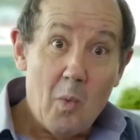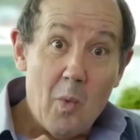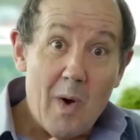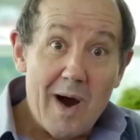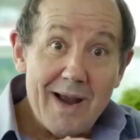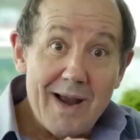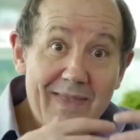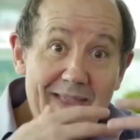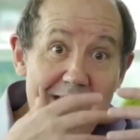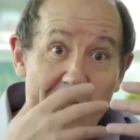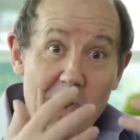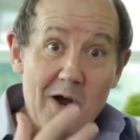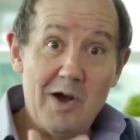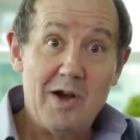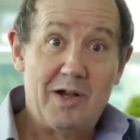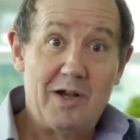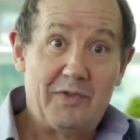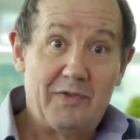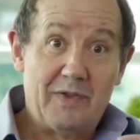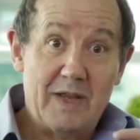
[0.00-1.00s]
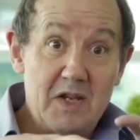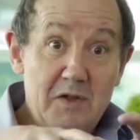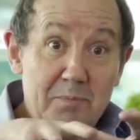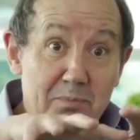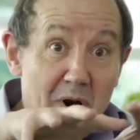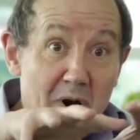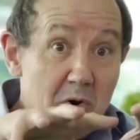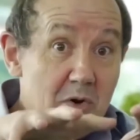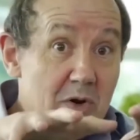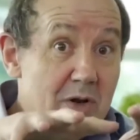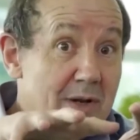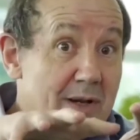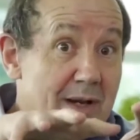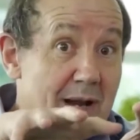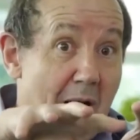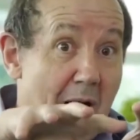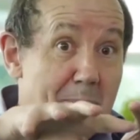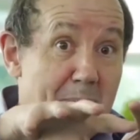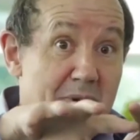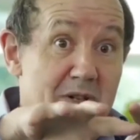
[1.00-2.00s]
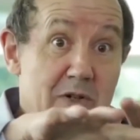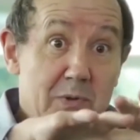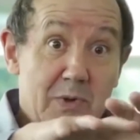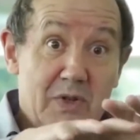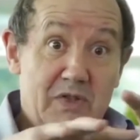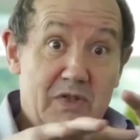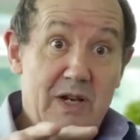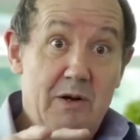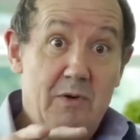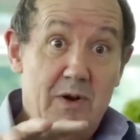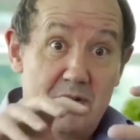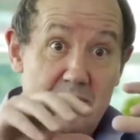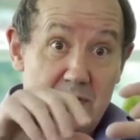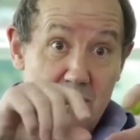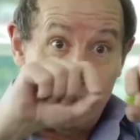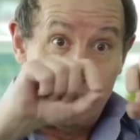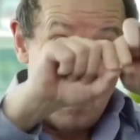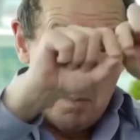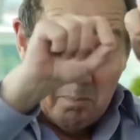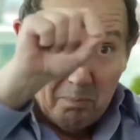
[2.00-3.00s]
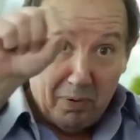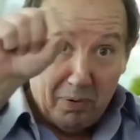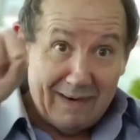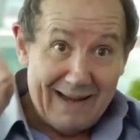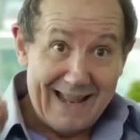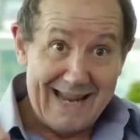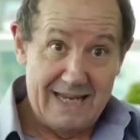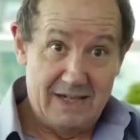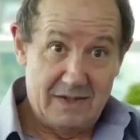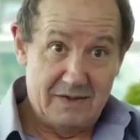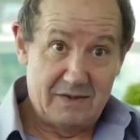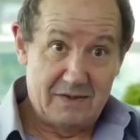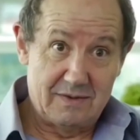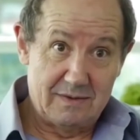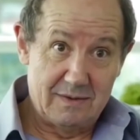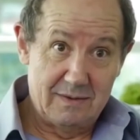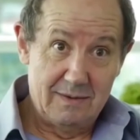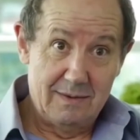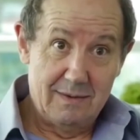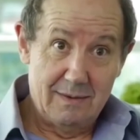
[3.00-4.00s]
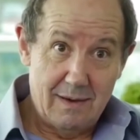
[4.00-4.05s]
why the Earth is broken up into a series of plates,